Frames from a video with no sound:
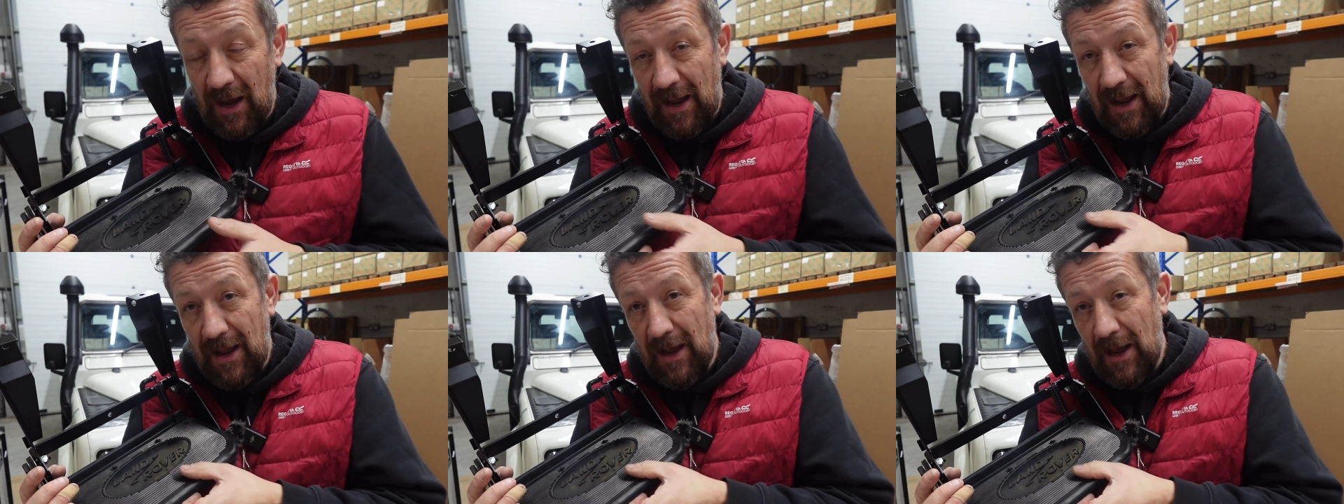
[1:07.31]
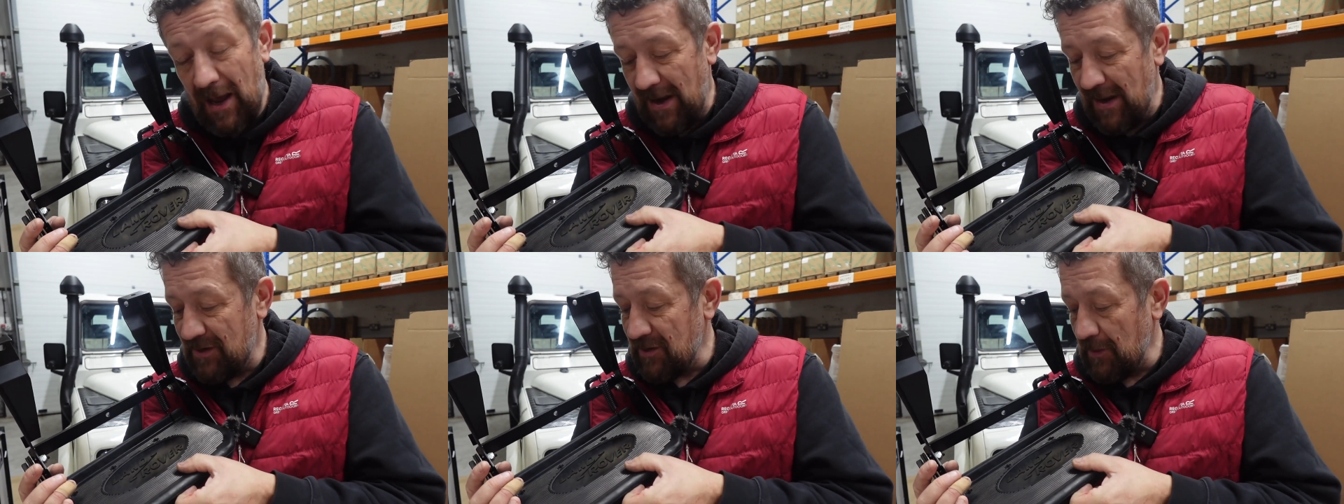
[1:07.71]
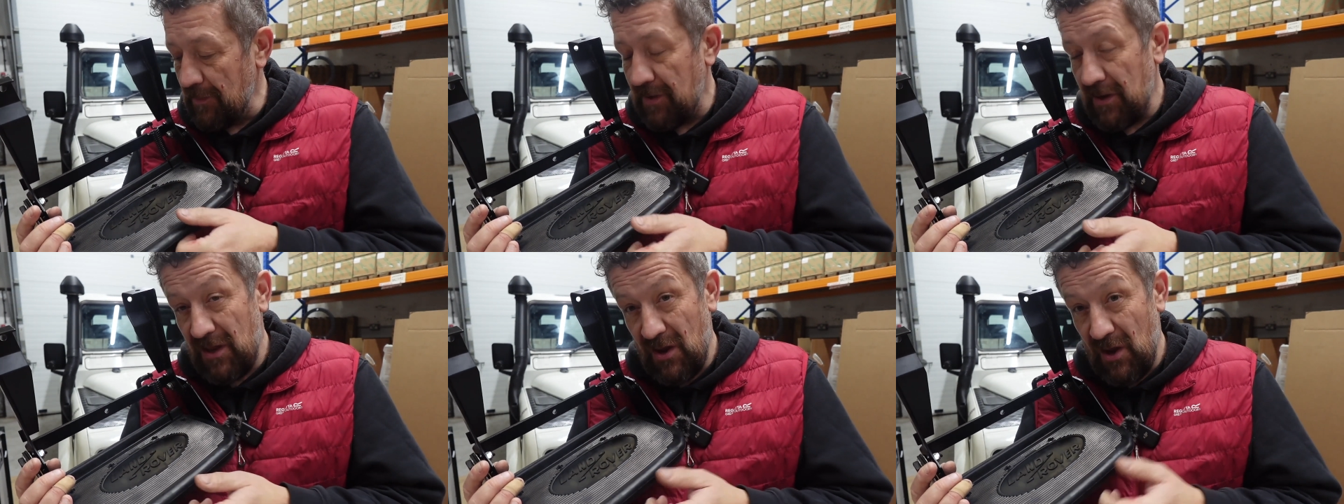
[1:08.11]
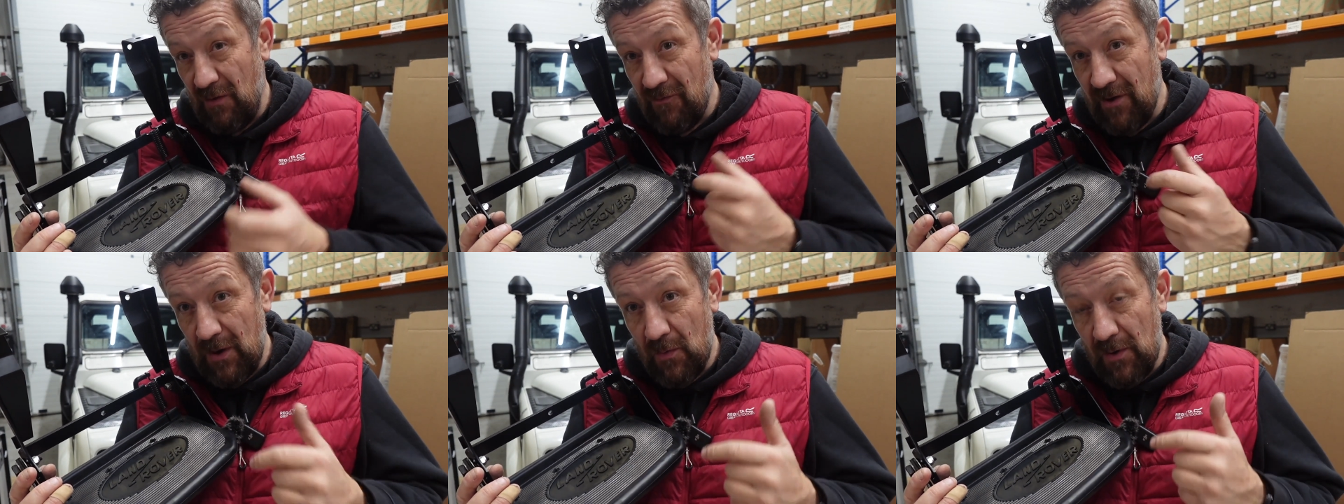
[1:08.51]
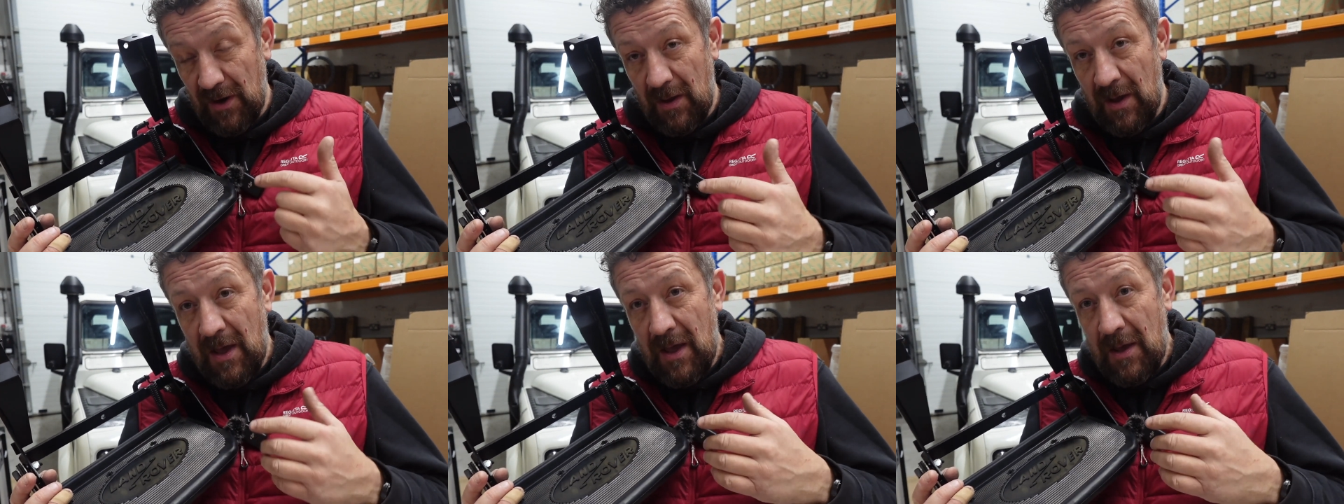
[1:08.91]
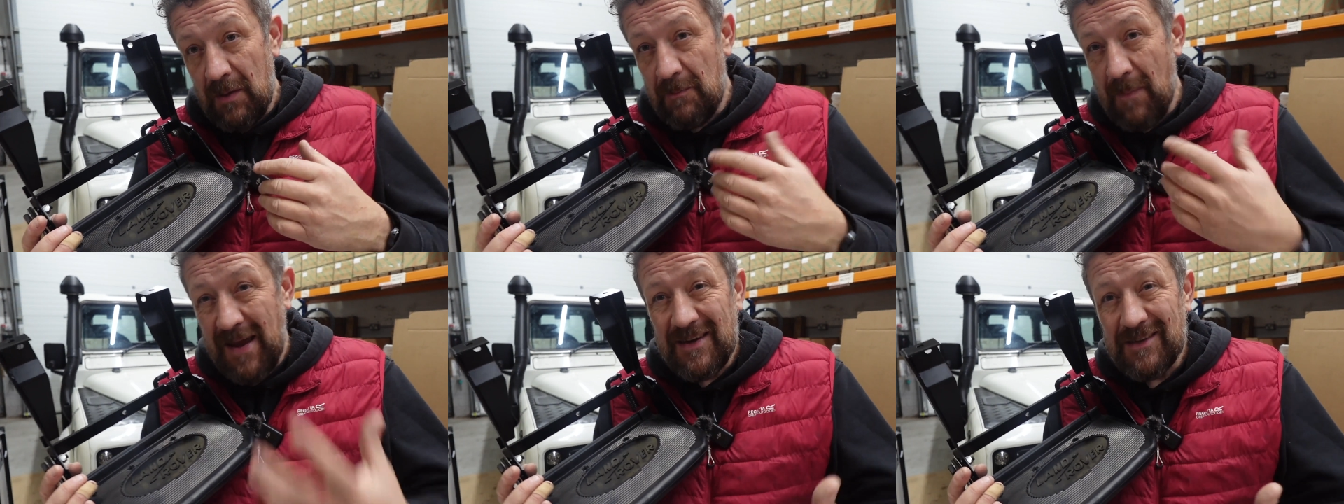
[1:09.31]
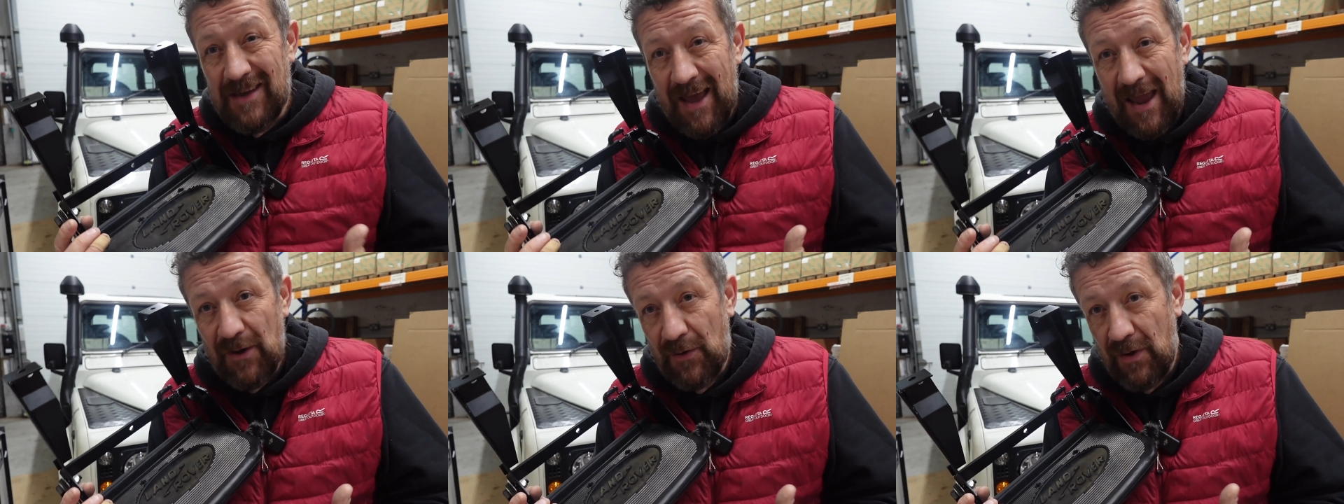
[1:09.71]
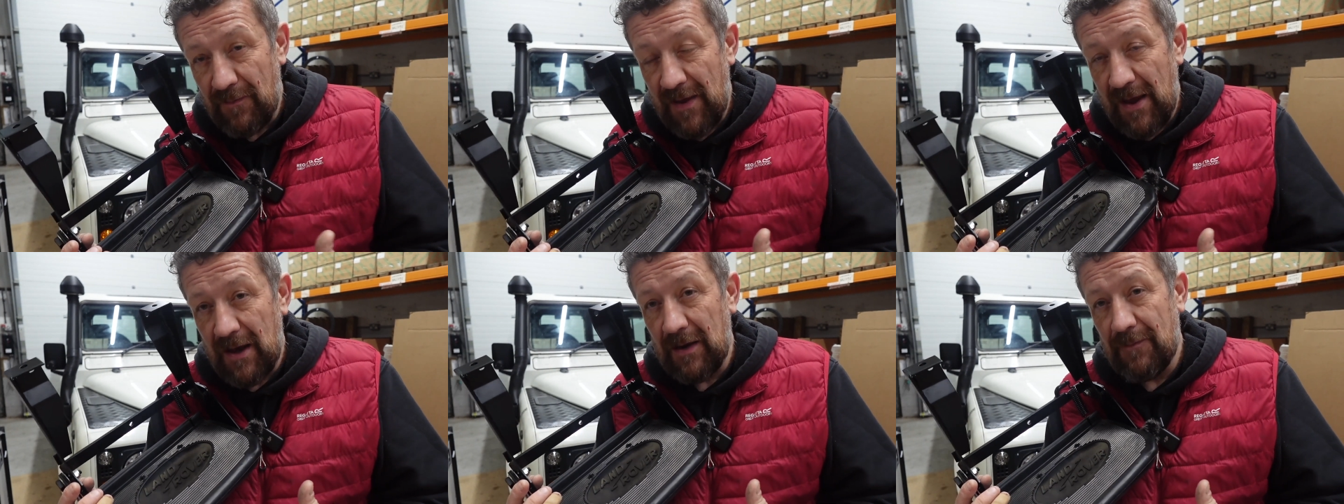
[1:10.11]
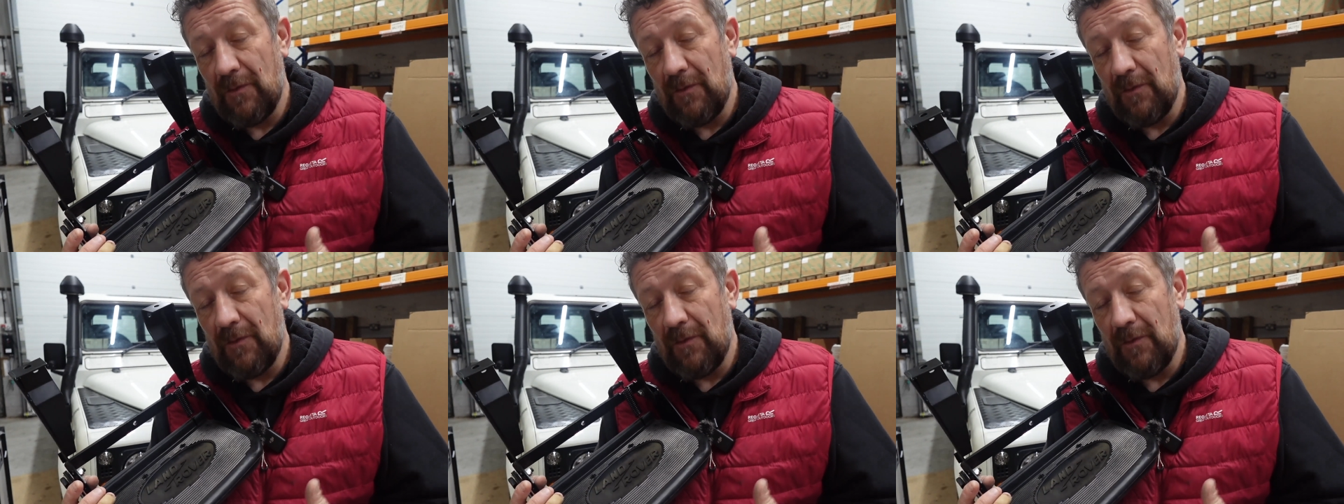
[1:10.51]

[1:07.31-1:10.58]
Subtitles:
and it's something you really want to maintain on your vehicle,